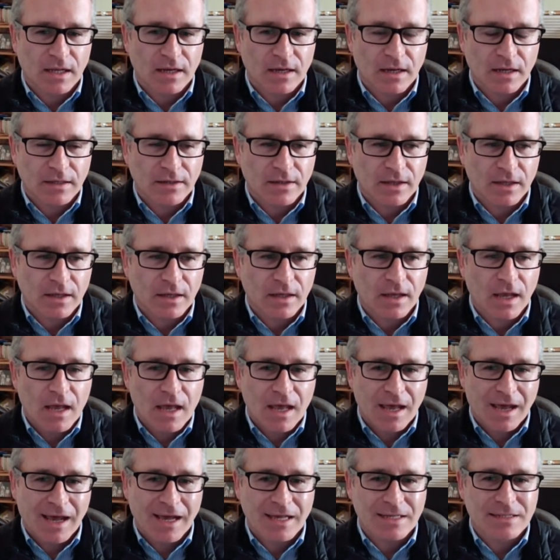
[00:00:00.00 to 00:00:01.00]
And I think
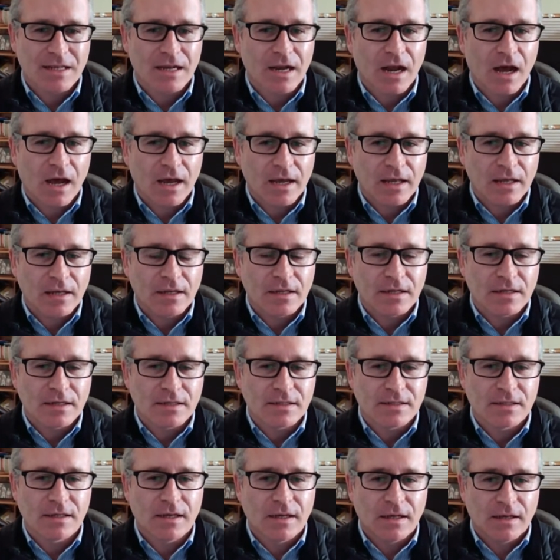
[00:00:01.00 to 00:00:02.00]
as an
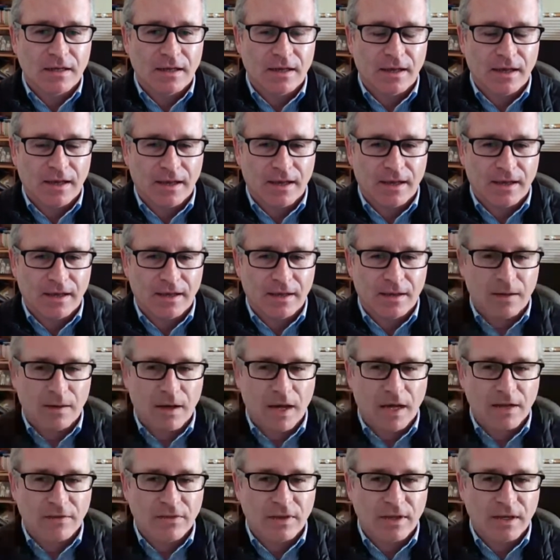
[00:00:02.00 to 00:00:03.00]
island,
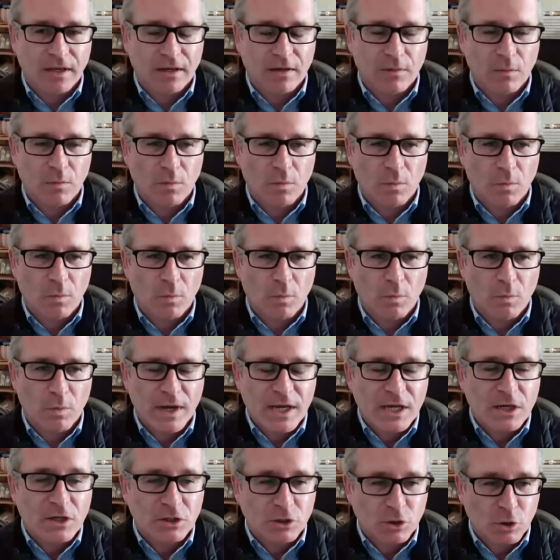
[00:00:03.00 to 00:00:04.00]
I think
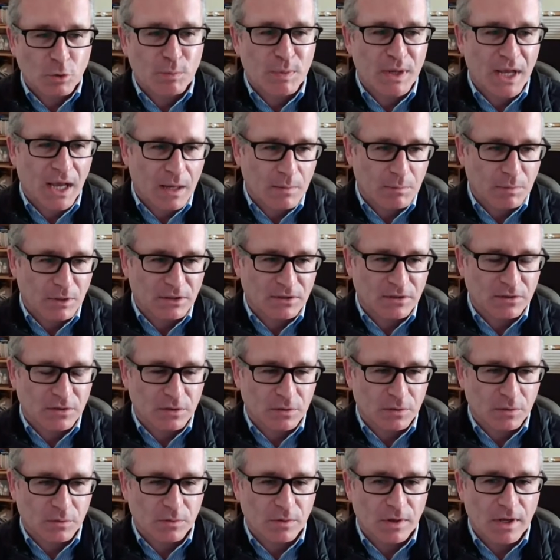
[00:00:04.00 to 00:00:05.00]
we should be able
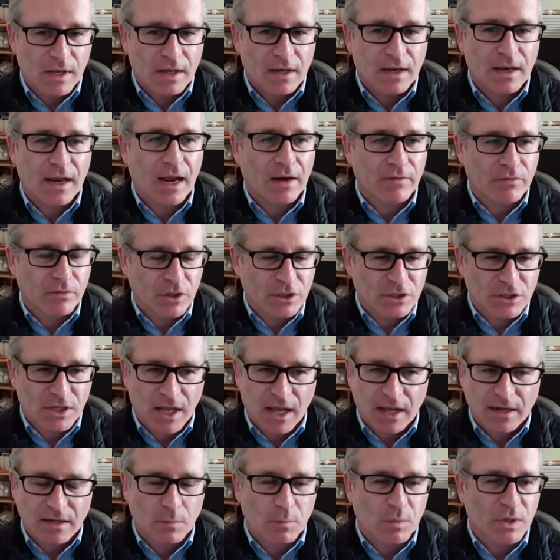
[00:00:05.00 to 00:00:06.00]
to leverage
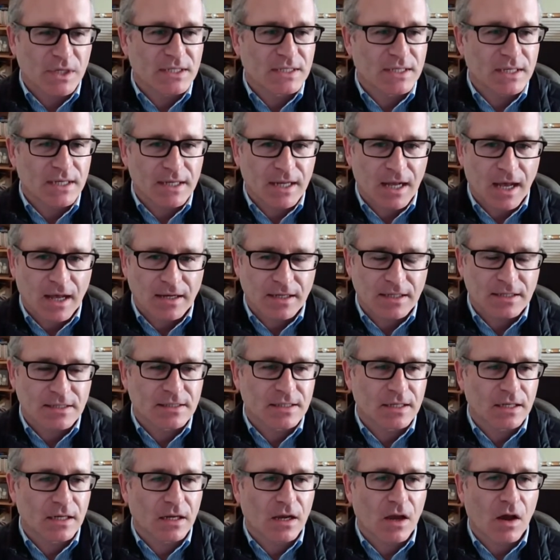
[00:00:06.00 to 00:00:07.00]
that. And we see that in
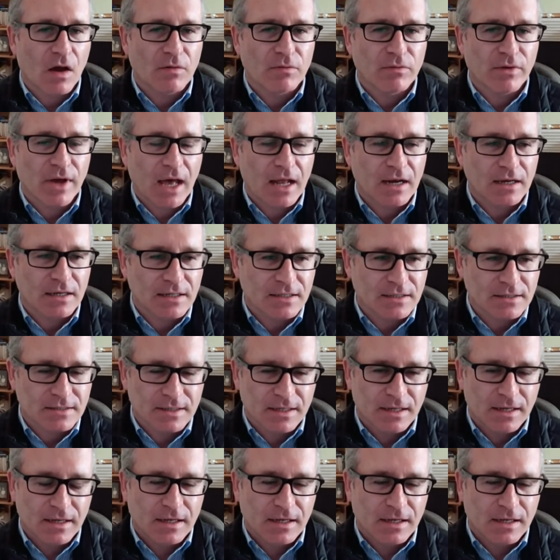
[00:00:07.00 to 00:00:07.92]
Silicon Valley